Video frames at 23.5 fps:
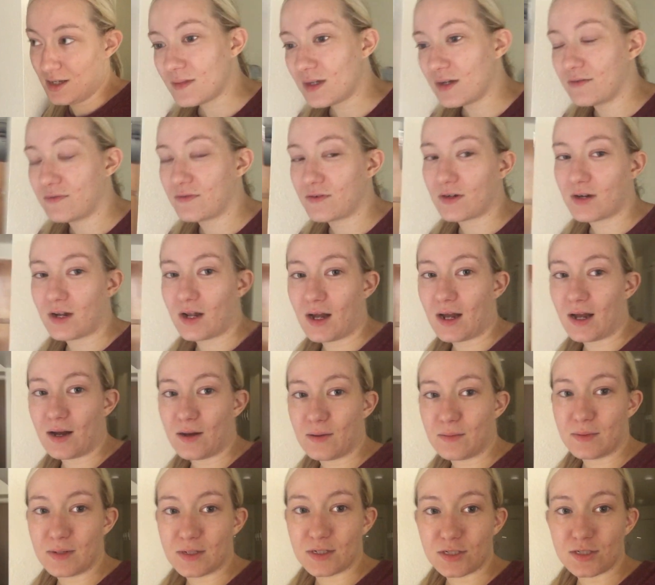I forgot how
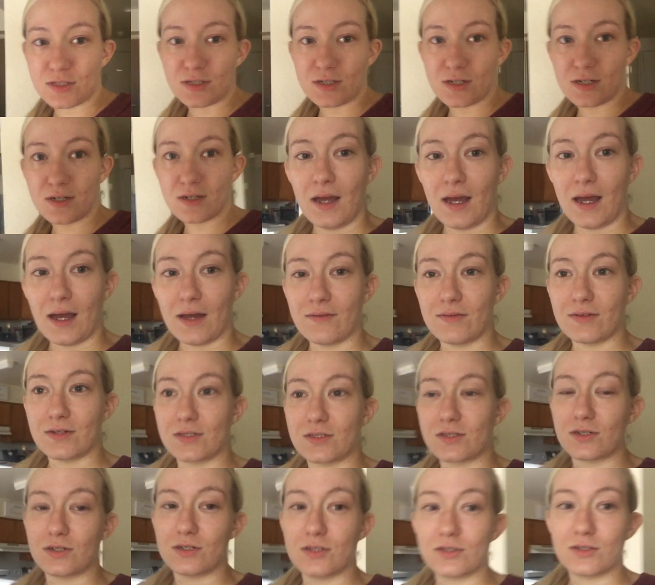much having
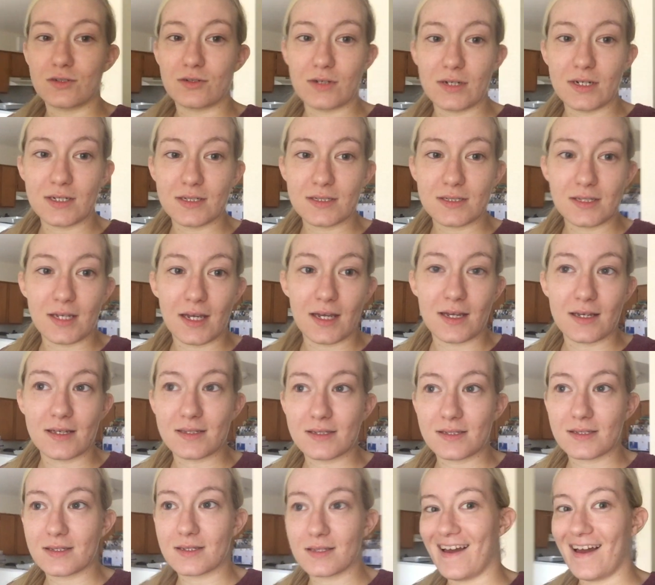surgery it
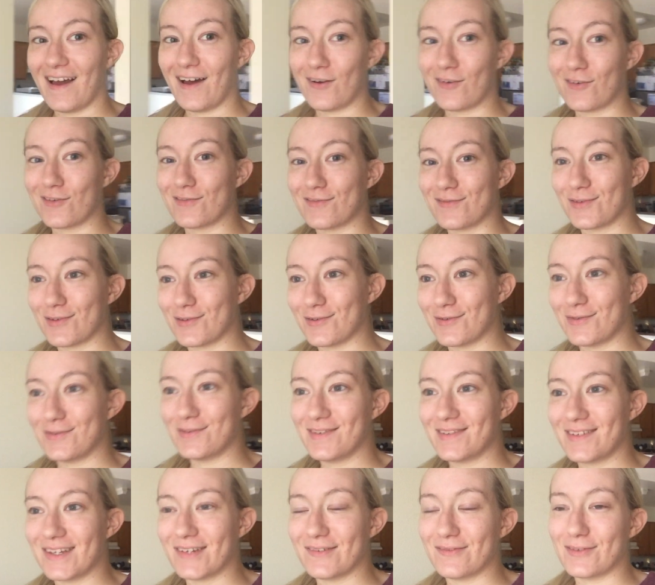takes out of you,
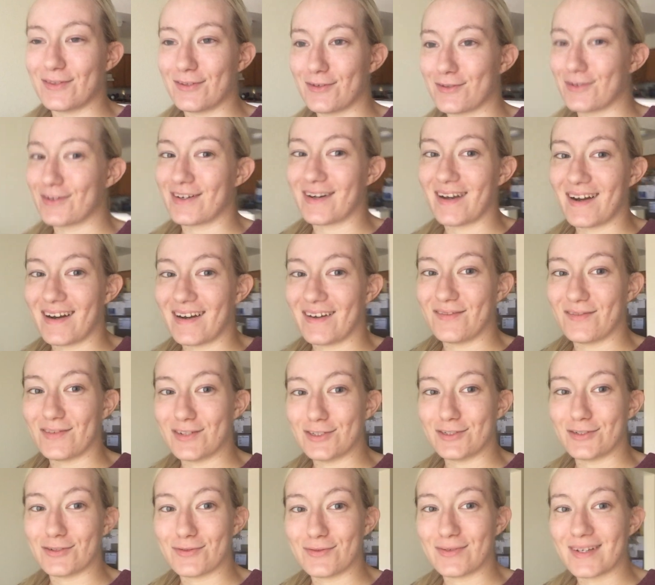even though you're not even
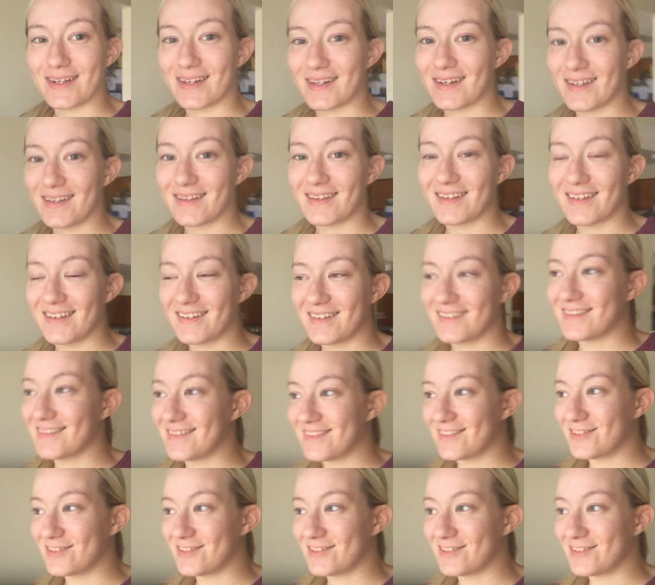doing anything.